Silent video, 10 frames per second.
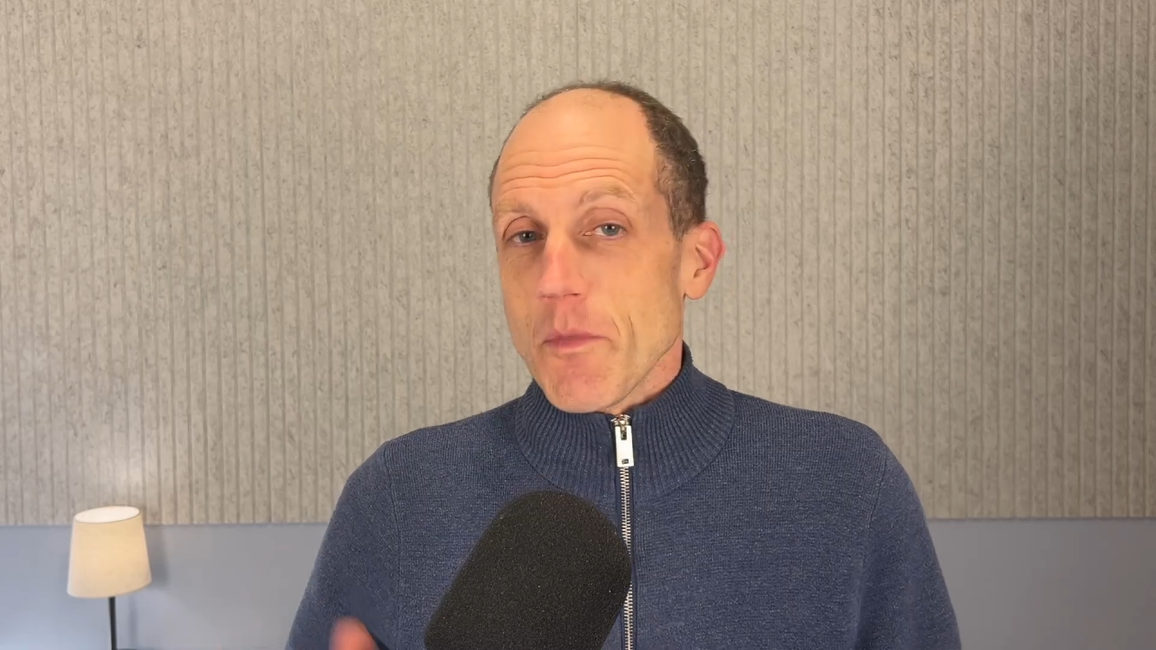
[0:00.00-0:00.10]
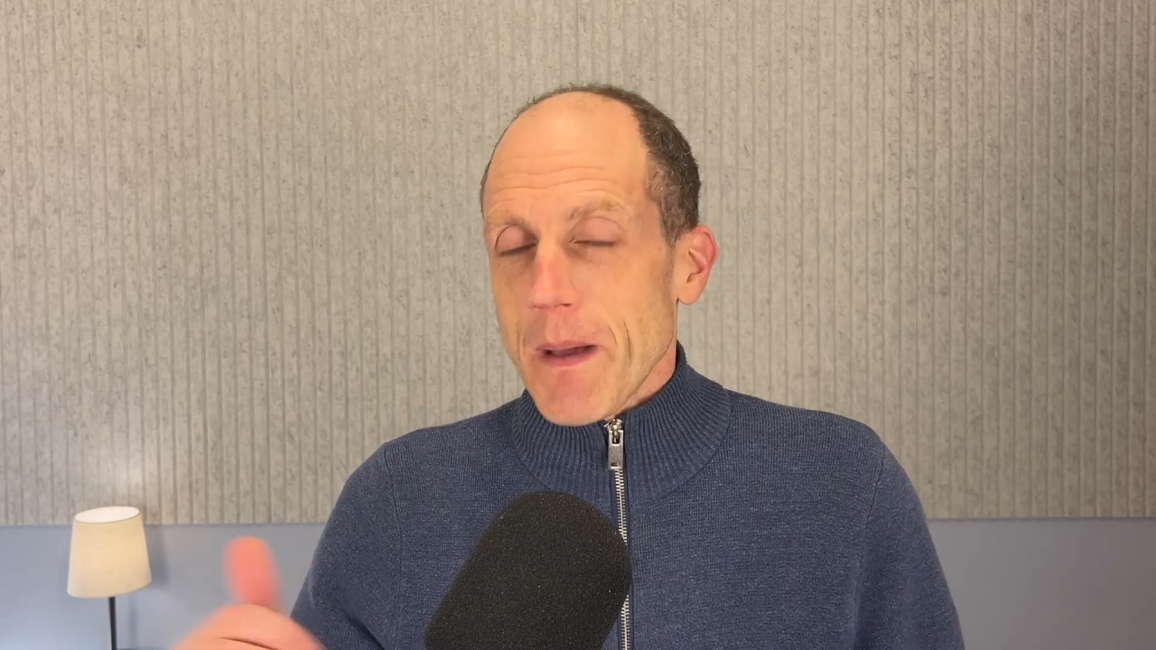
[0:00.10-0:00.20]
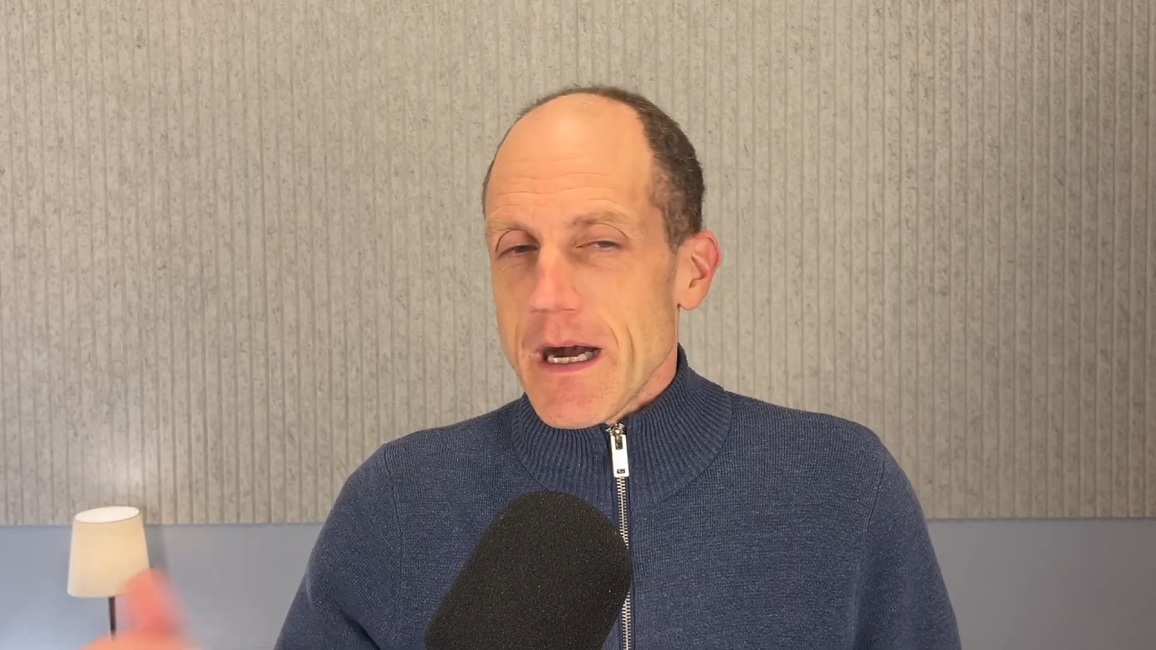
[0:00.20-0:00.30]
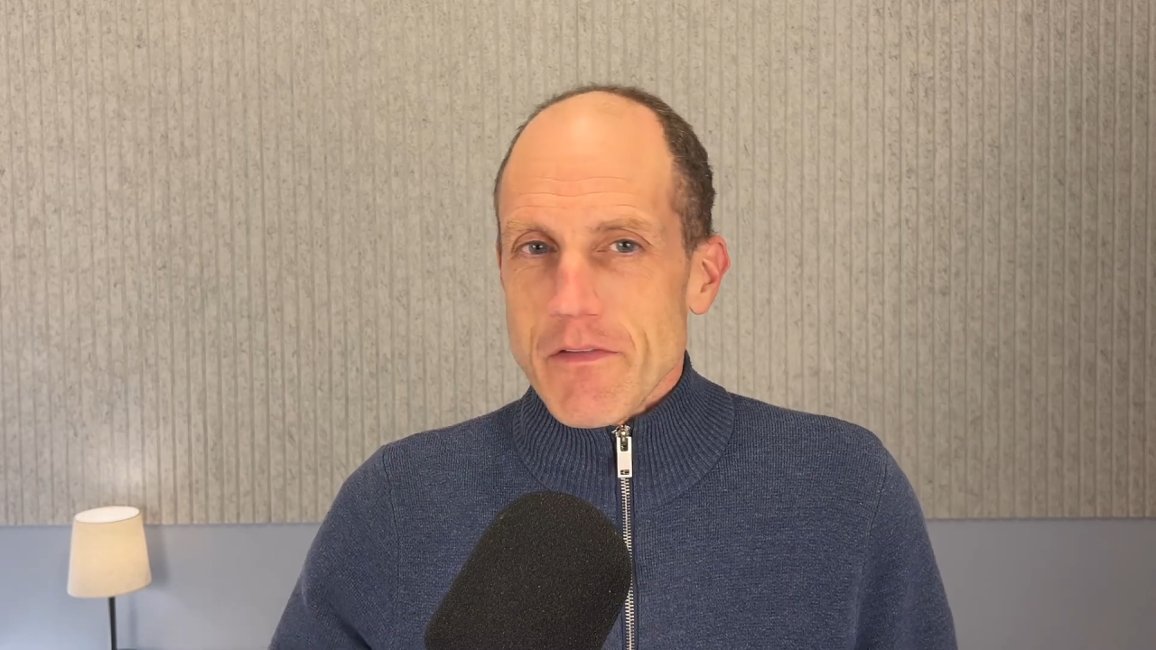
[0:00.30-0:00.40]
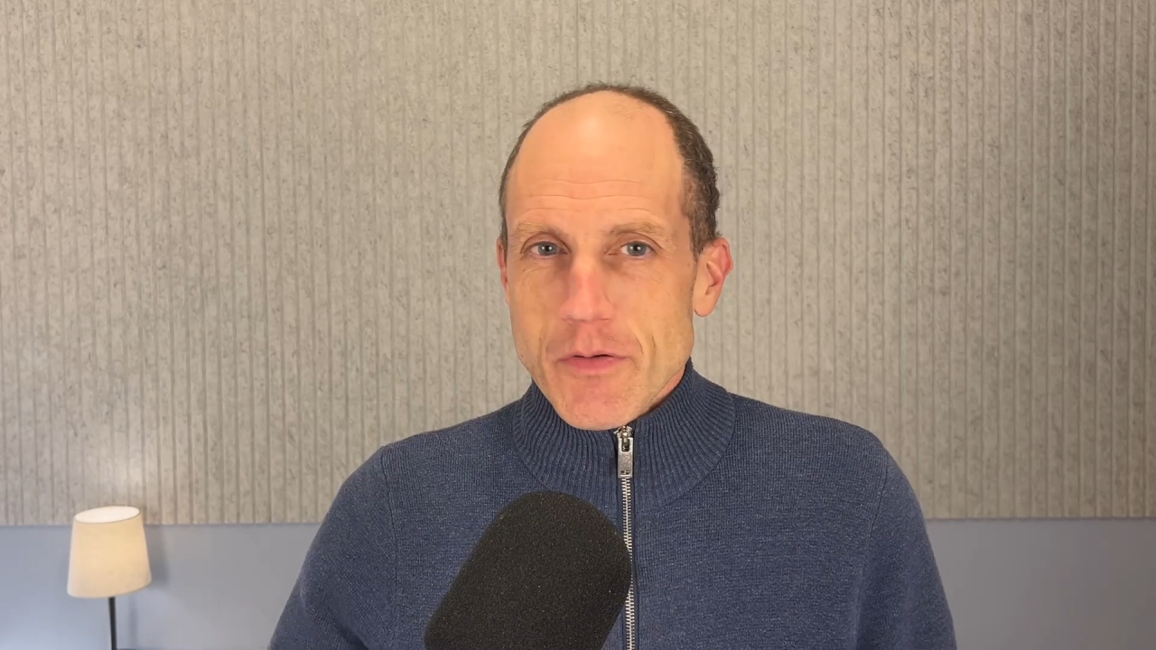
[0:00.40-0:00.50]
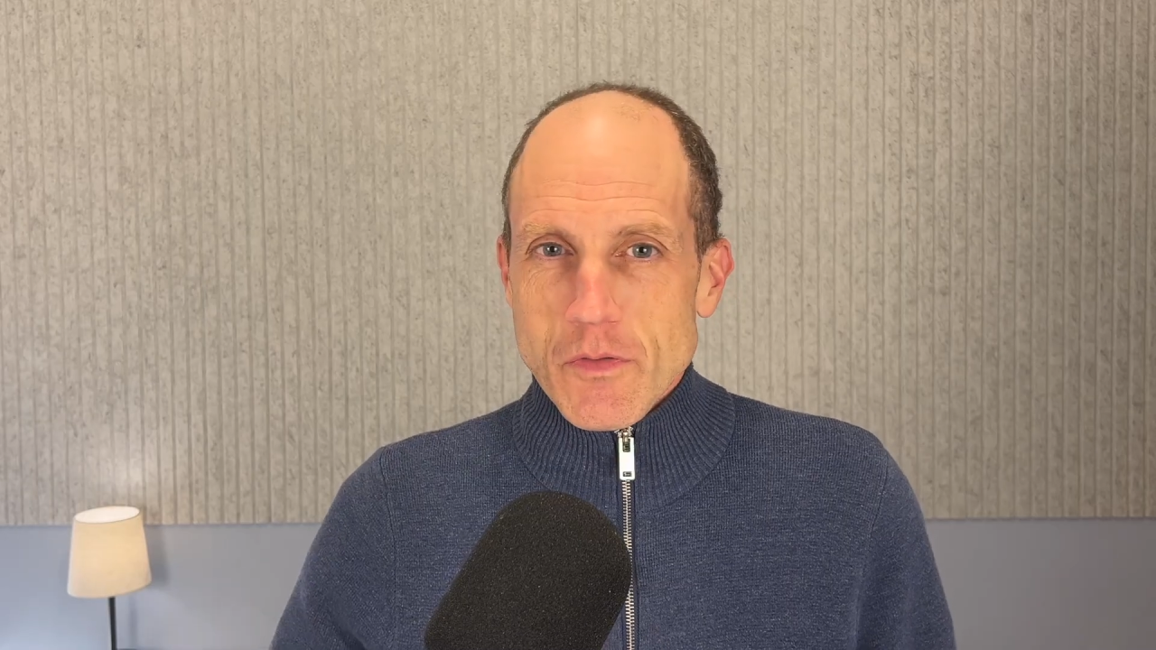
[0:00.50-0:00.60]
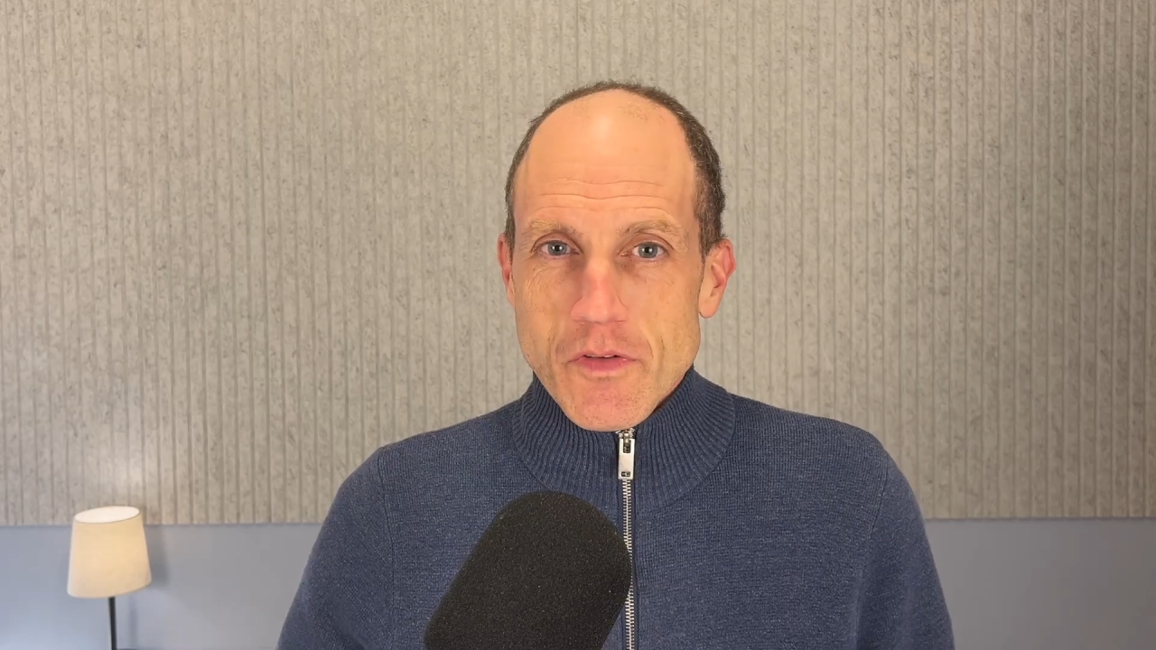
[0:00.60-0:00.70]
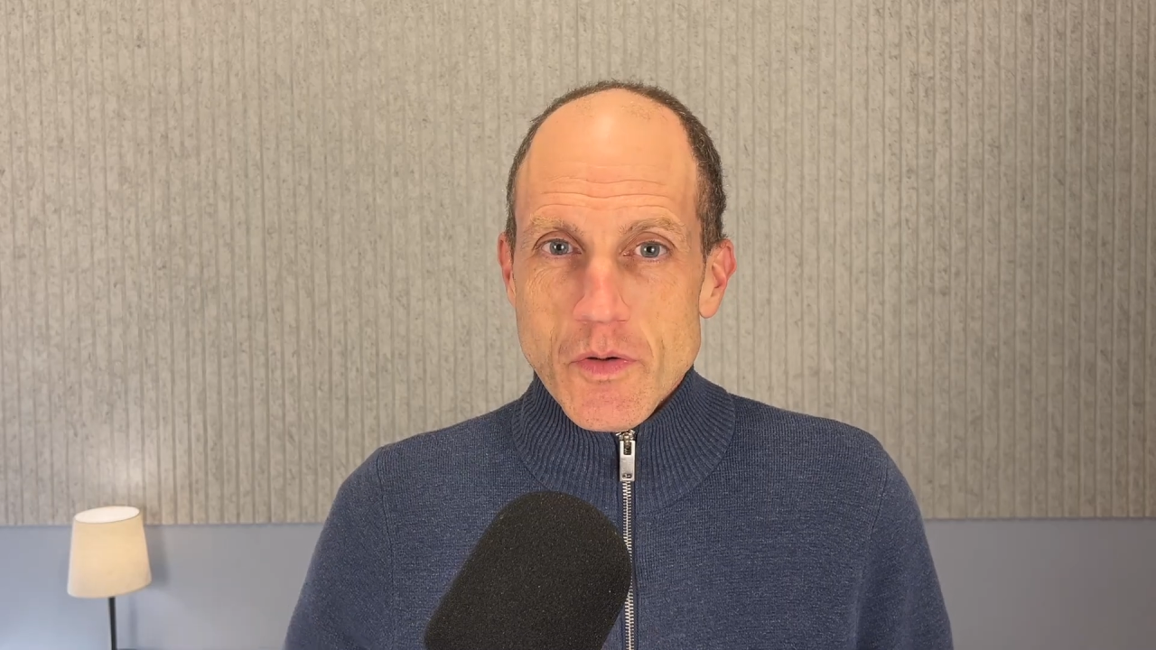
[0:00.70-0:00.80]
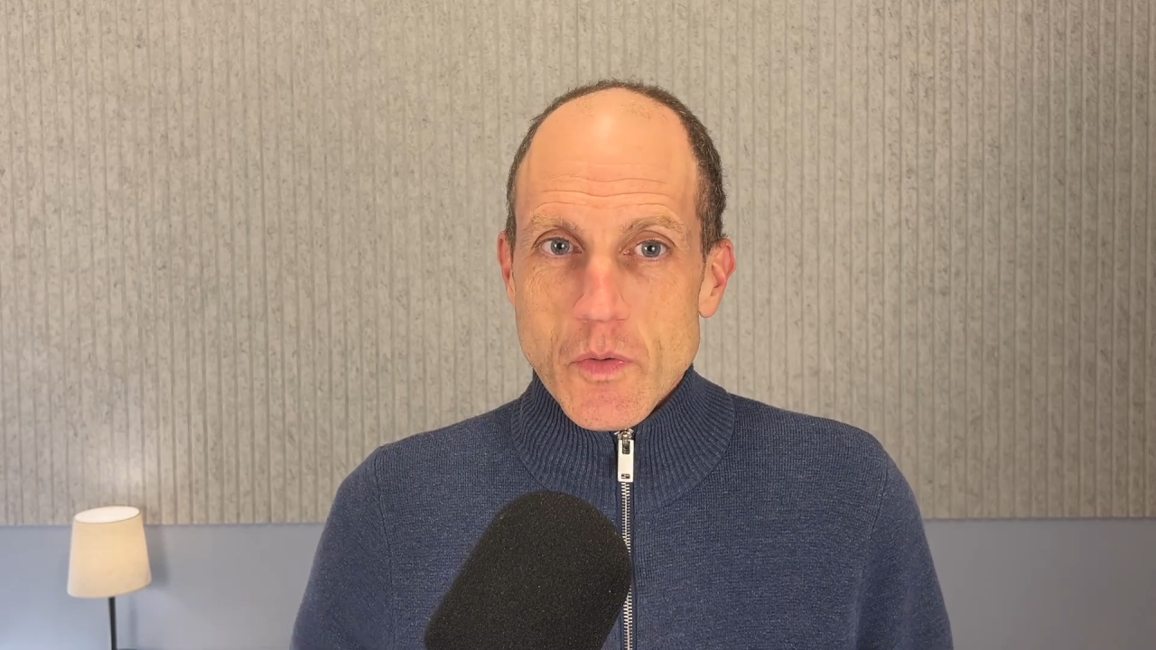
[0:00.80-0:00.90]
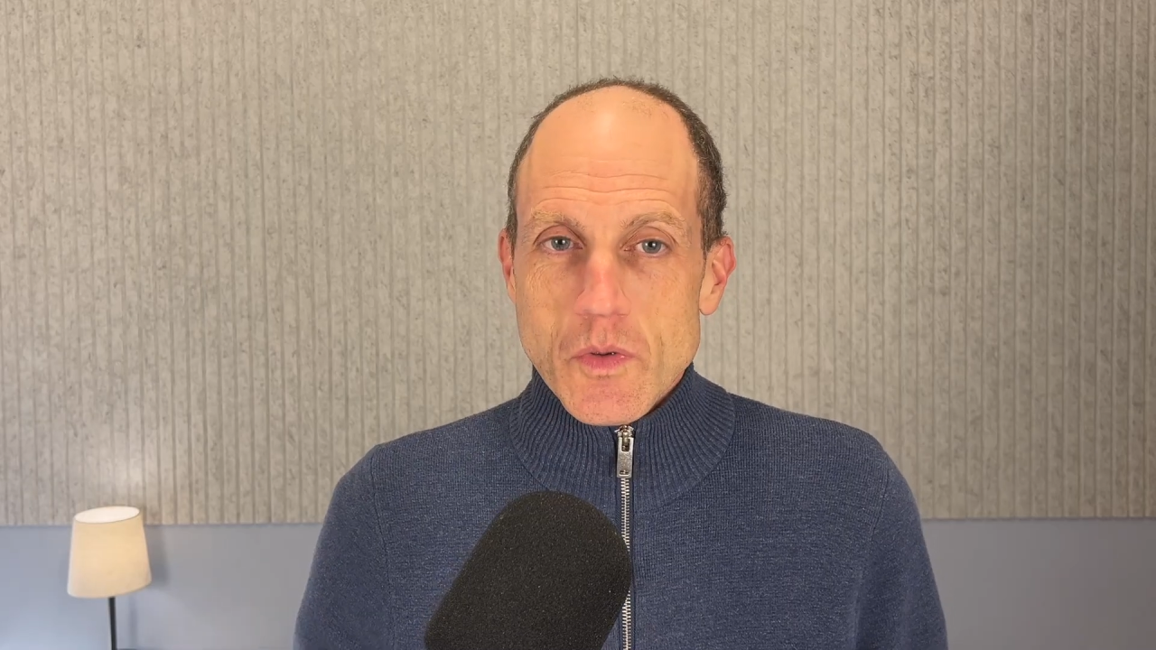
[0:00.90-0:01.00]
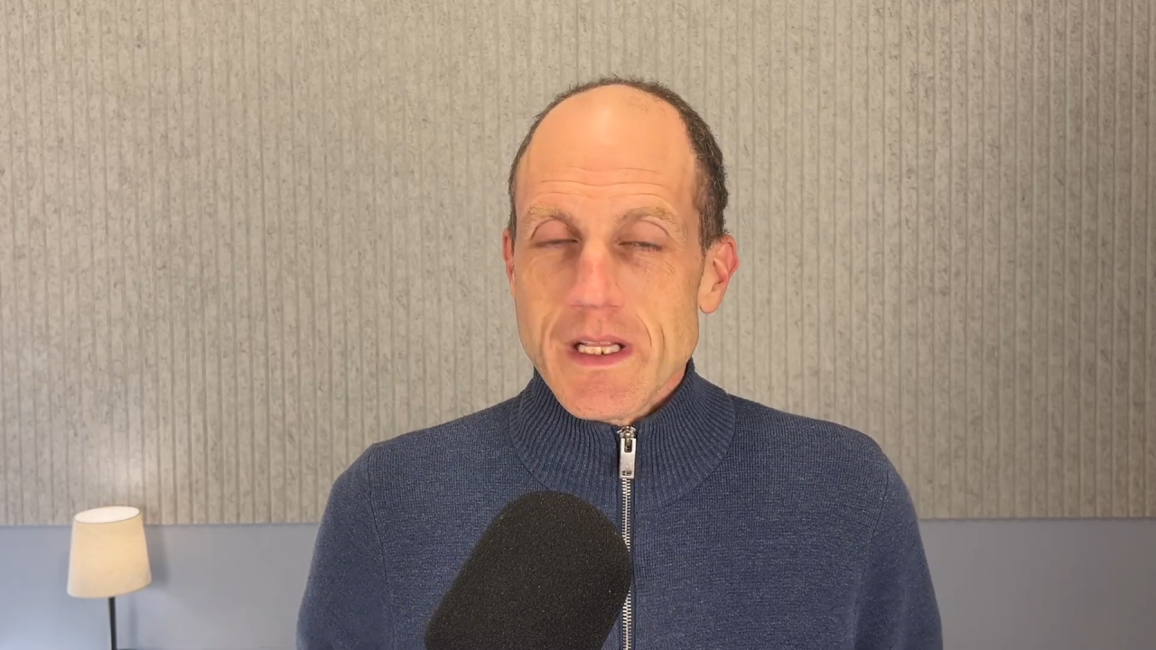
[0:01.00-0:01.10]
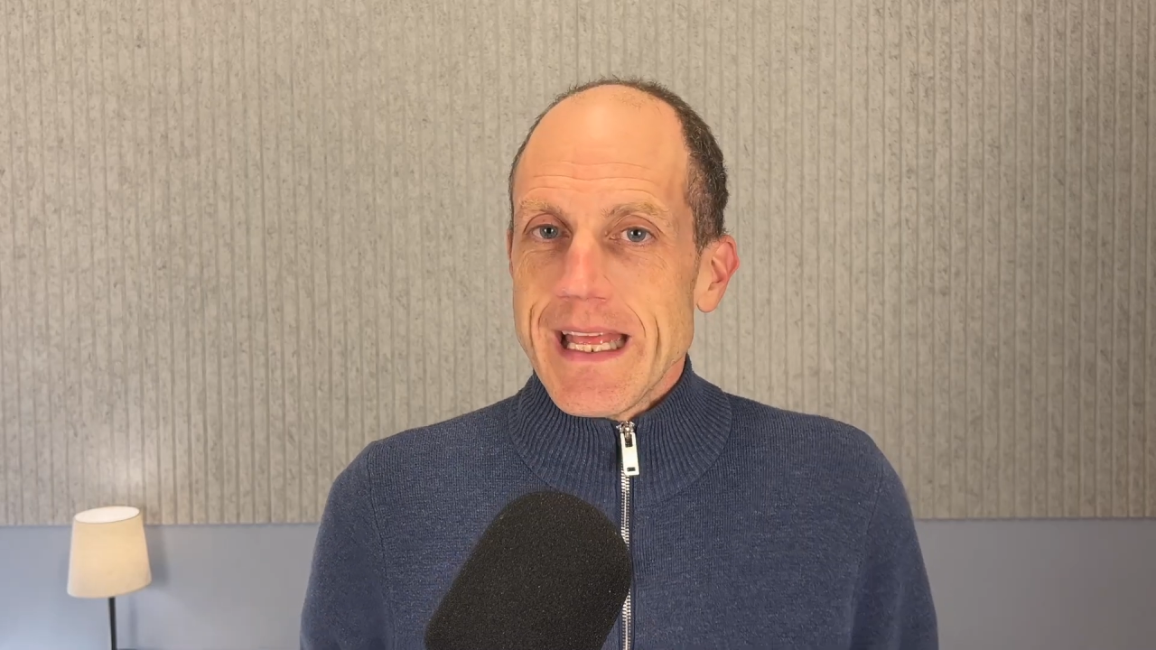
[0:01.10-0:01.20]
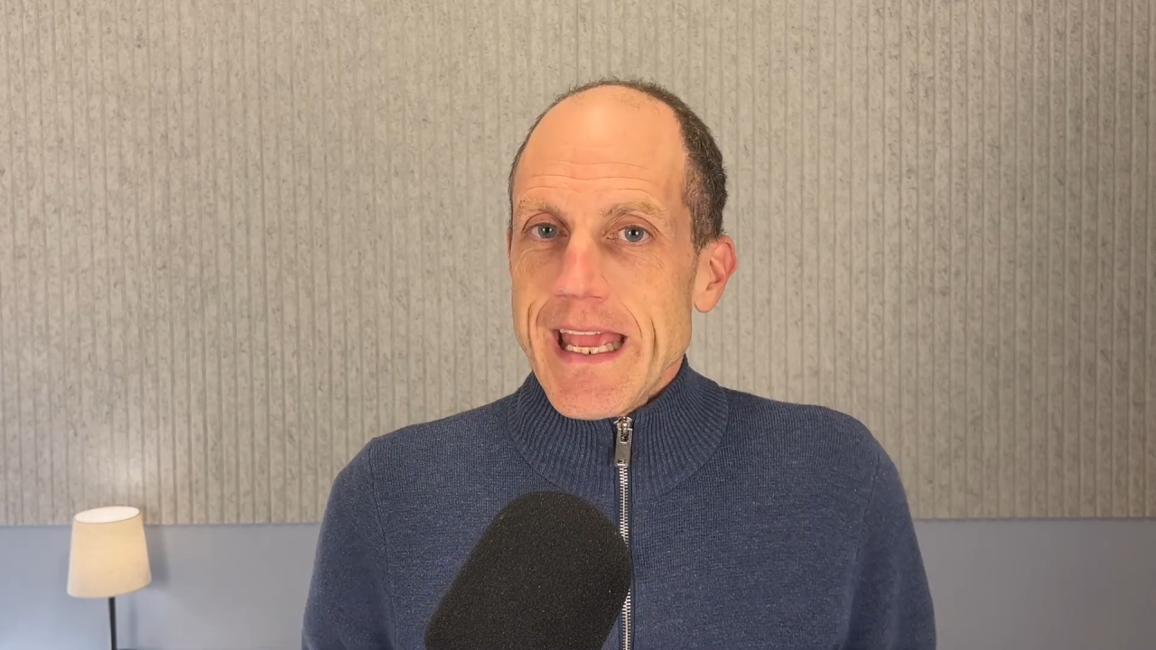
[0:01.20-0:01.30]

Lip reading: powerful tool.